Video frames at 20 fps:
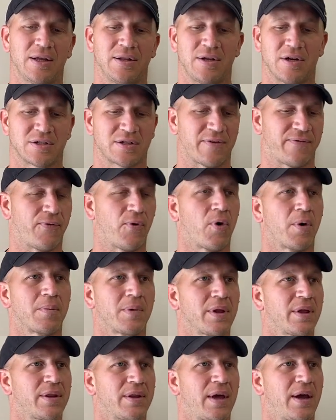There's a
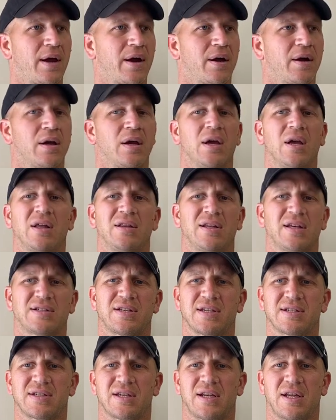formula there. This
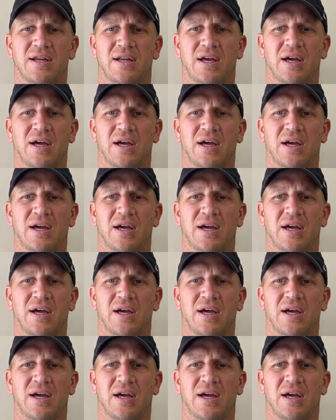is an